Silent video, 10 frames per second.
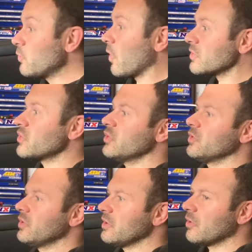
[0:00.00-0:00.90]
wants you
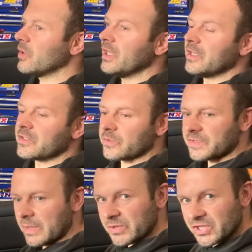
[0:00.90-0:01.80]
to go, so
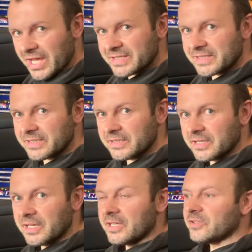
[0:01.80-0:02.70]
same chassis,
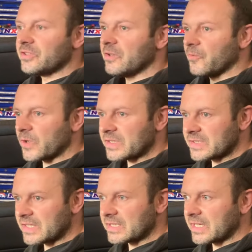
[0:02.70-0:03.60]
different
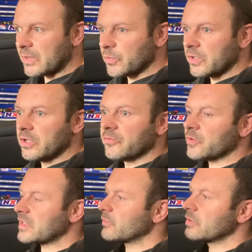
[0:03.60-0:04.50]
setup,
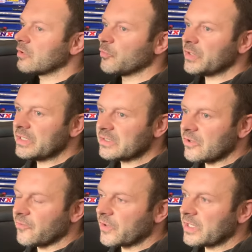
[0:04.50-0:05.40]
for something completely
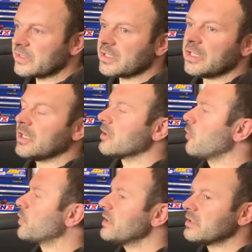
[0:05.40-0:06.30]
different,
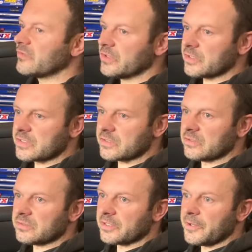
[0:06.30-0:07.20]
completely different
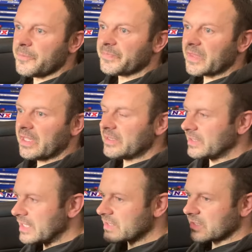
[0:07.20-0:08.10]
result. And
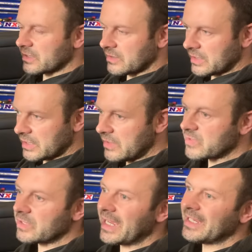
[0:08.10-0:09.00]
this
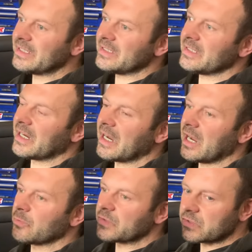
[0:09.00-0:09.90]
gives you an idea
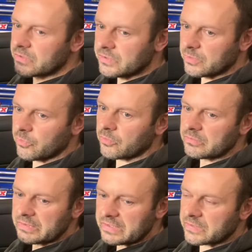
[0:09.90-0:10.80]
how suitable
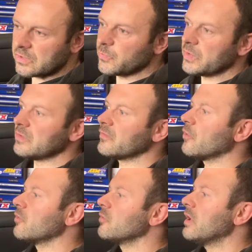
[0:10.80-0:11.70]
this could be
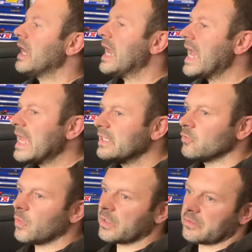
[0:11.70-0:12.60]
for
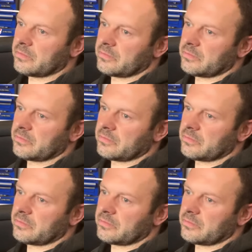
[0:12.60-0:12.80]
anyone.